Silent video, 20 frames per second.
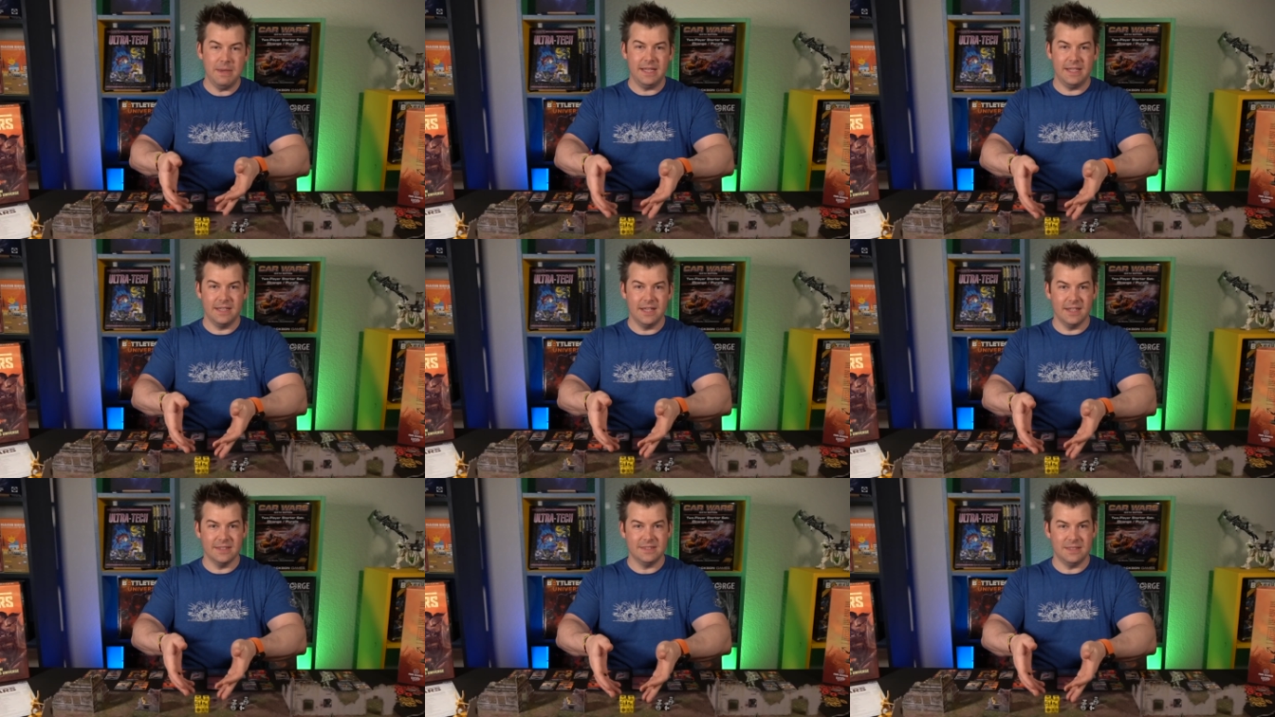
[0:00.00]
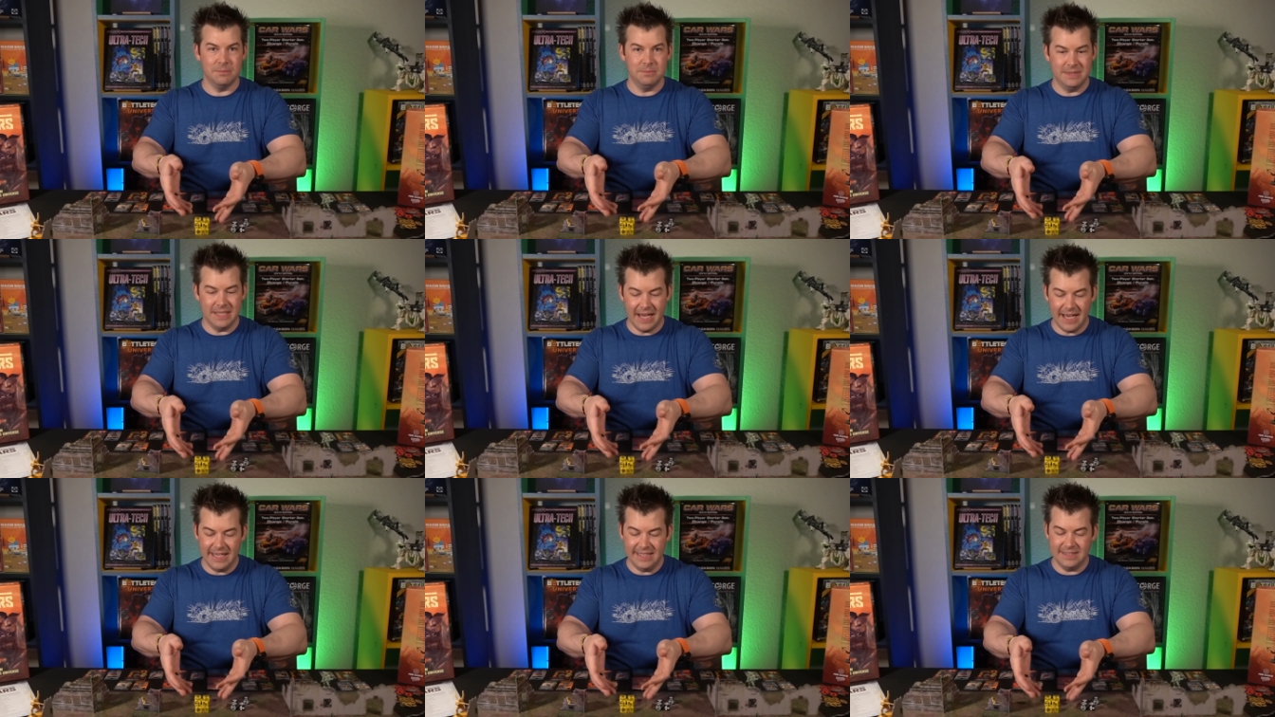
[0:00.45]
custom
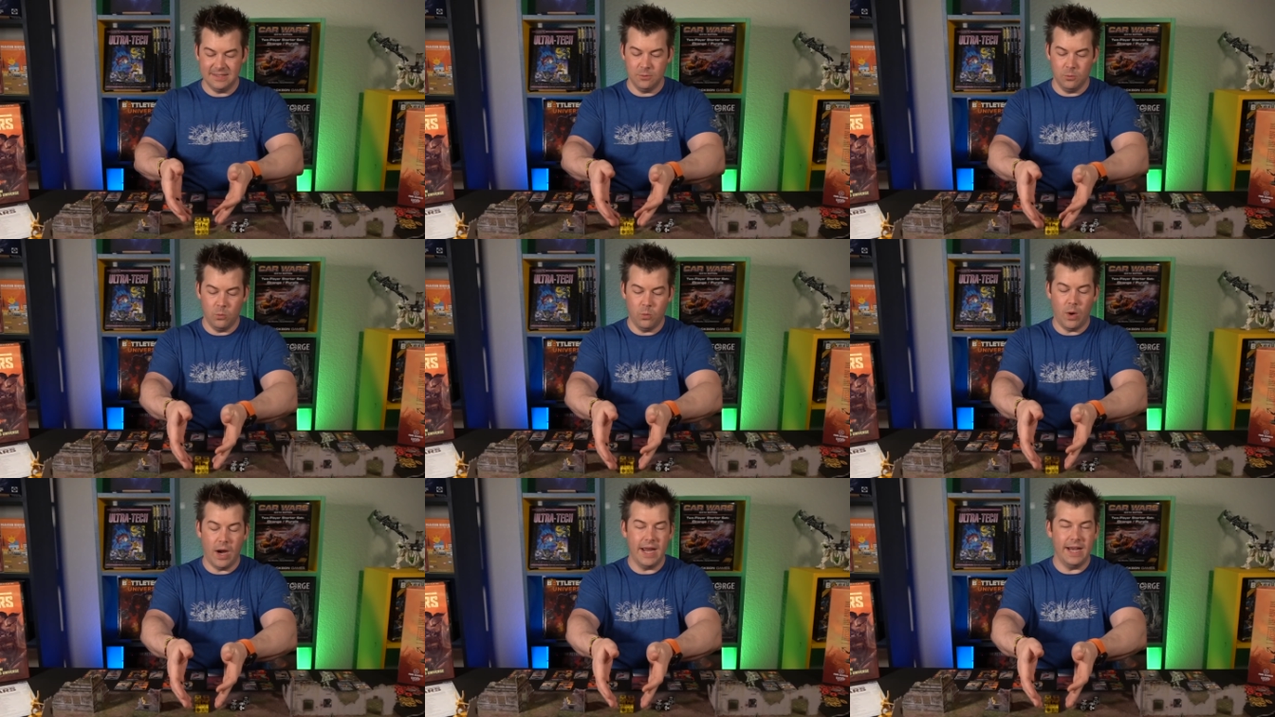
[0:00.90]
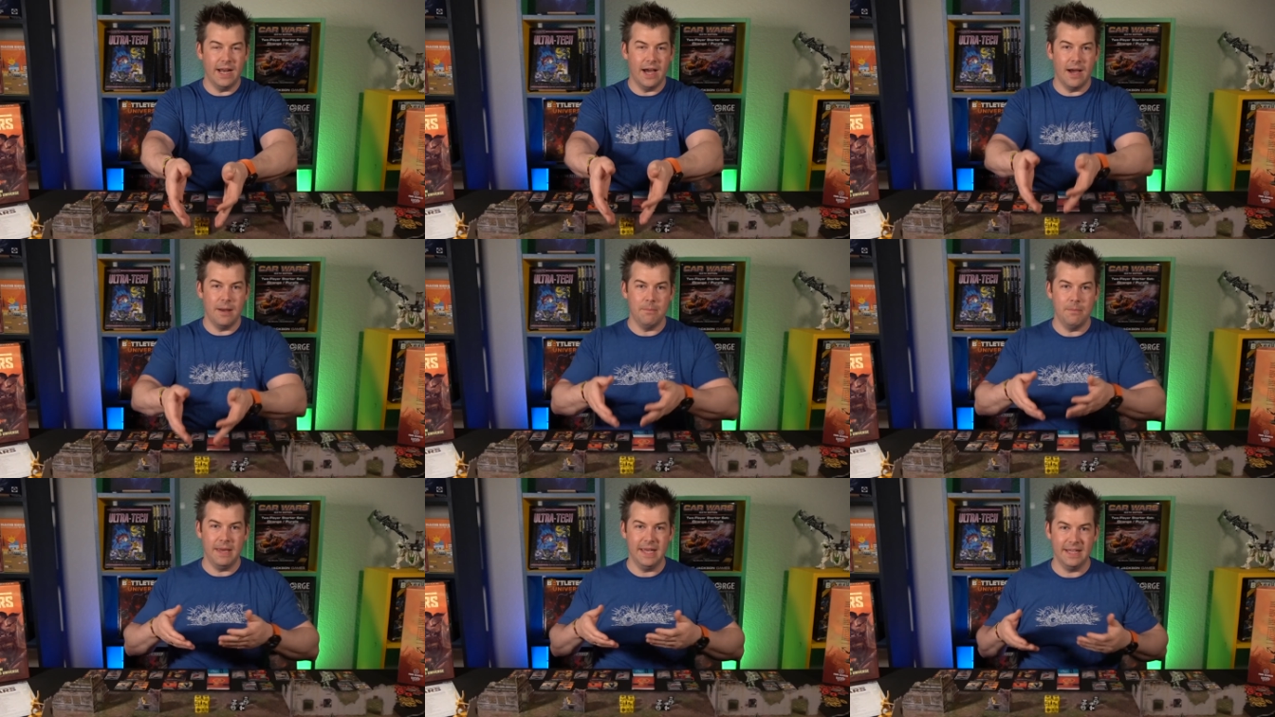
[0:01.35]
dice, why
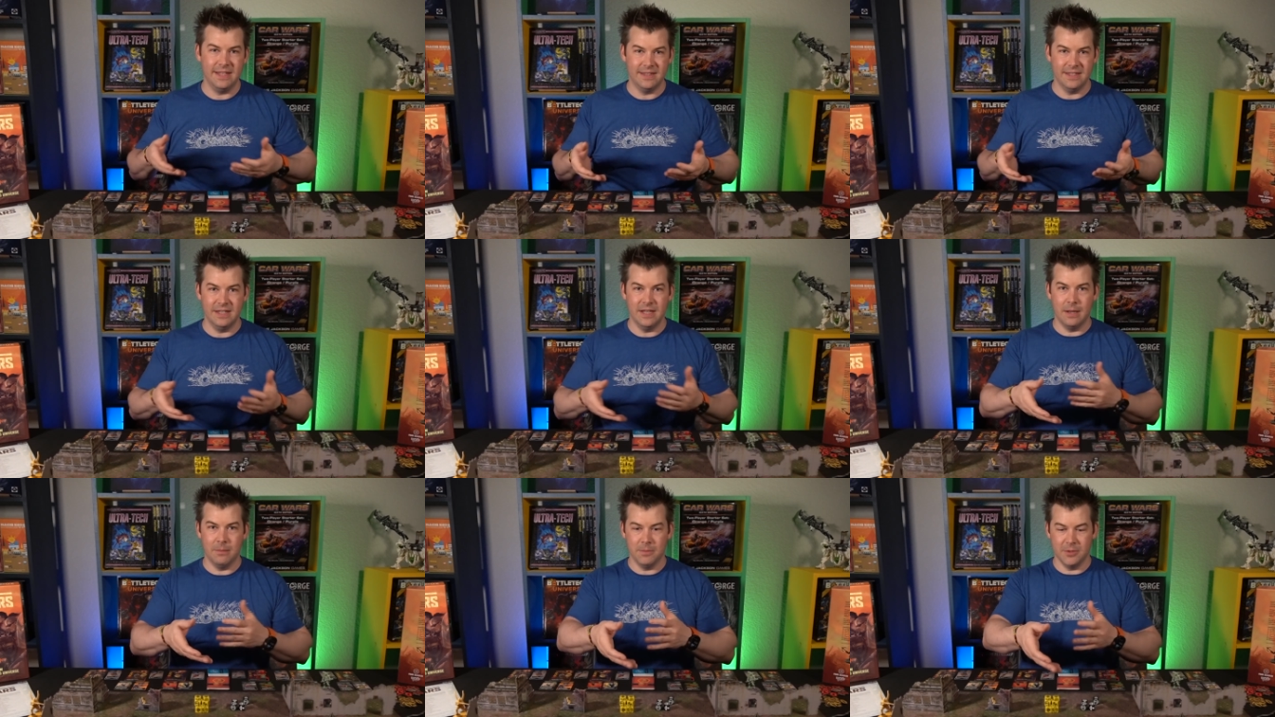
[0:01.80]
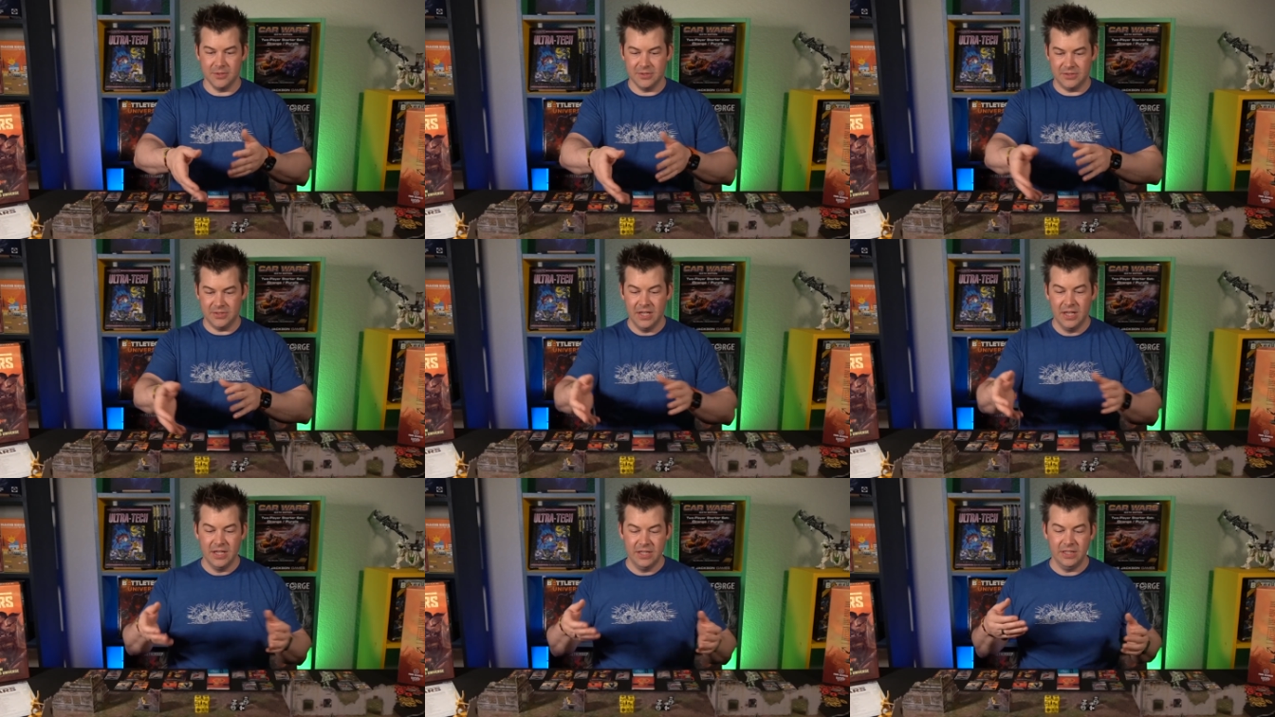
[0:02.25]
not make the
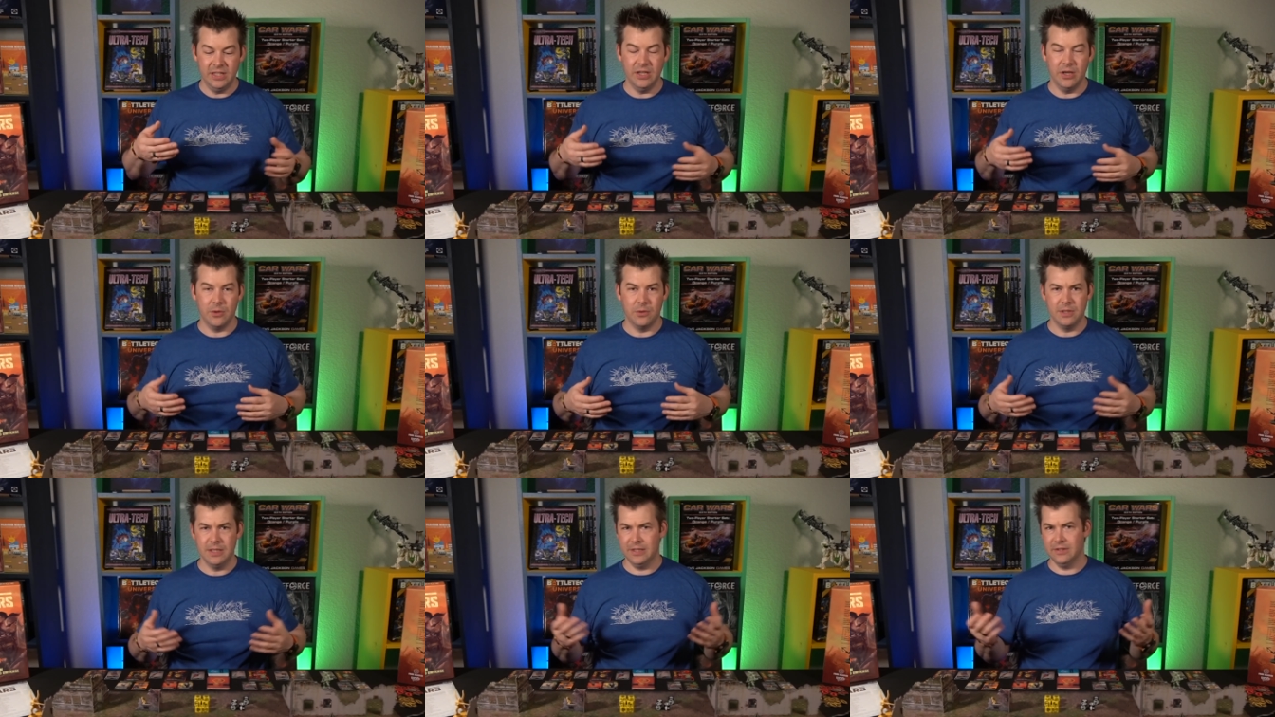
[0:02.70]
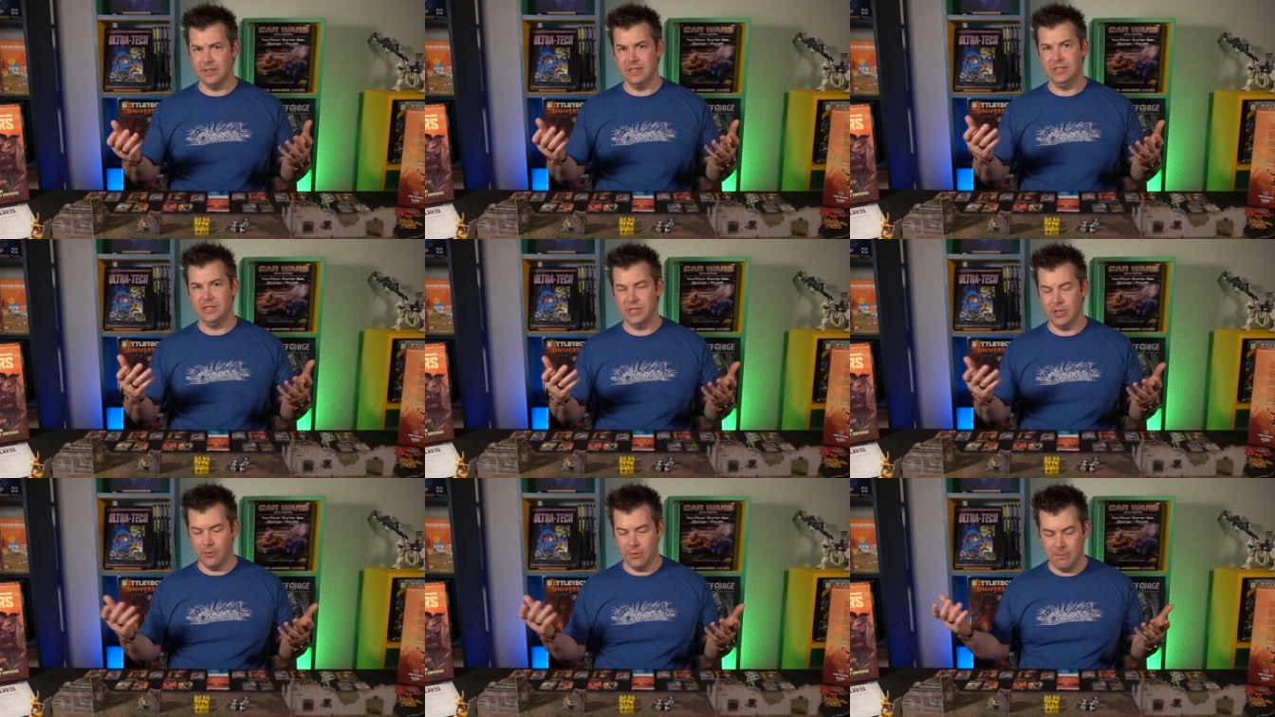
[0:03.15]
numbers clearly
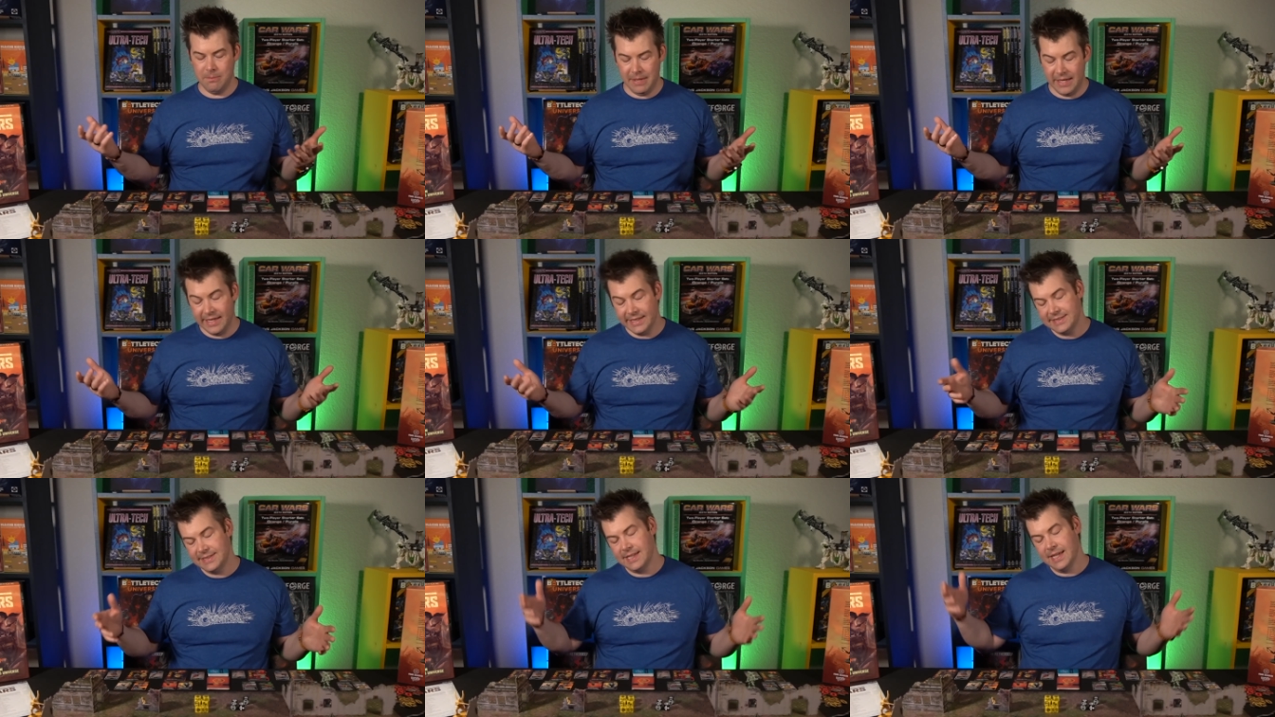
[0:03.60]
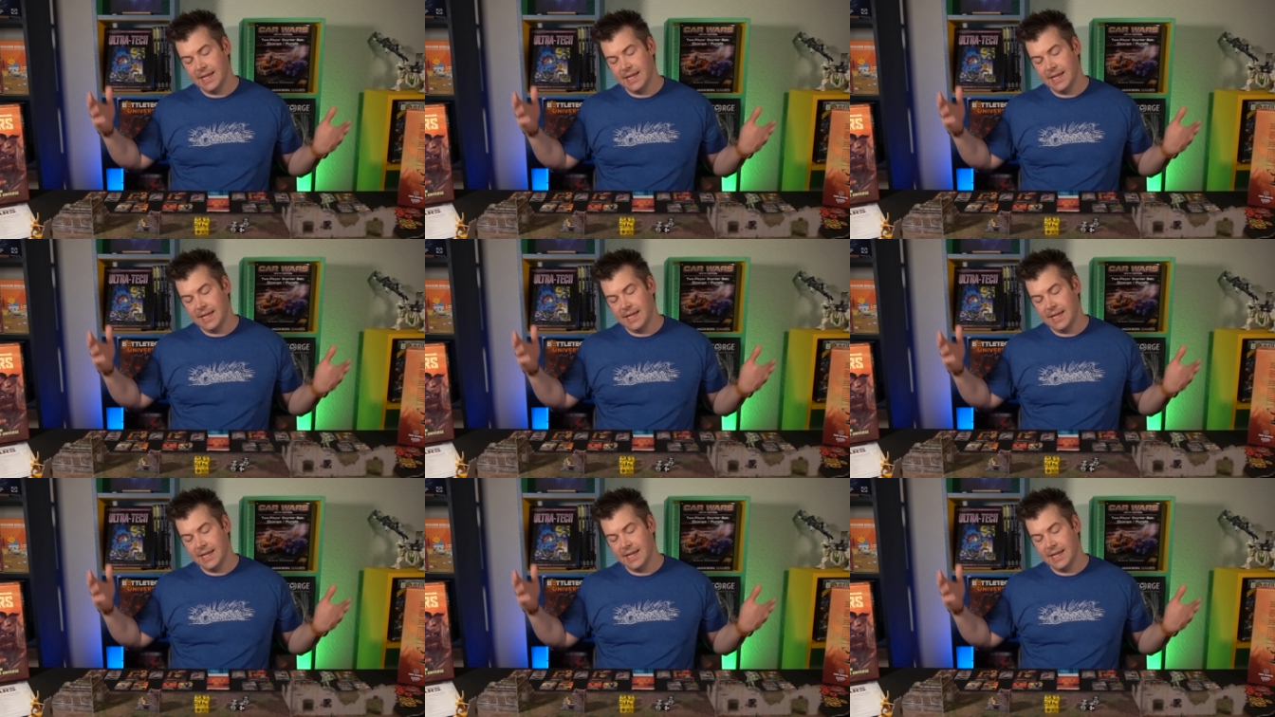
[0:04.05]
show a miss?